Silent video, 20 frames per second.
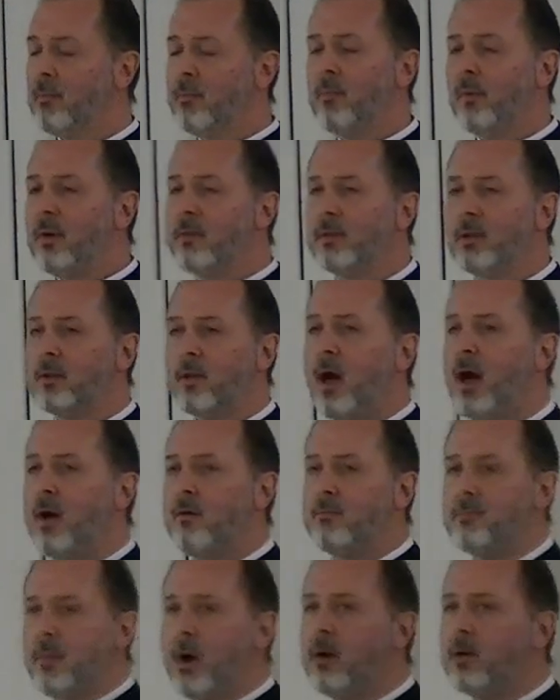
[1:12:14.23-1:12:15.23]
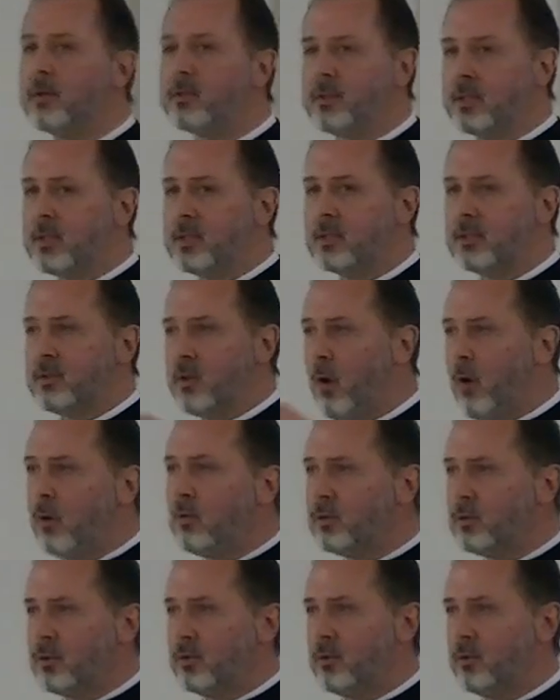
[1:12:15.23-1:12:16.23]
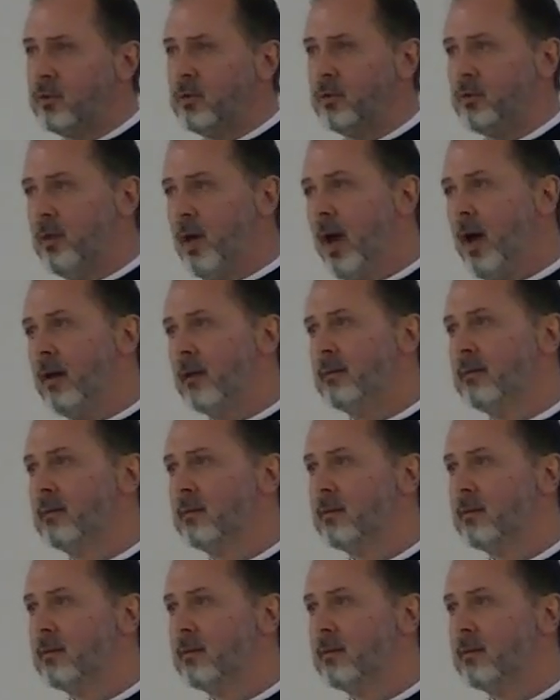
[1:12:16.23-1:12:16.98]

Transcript: Well, the law of Moses told you to do that.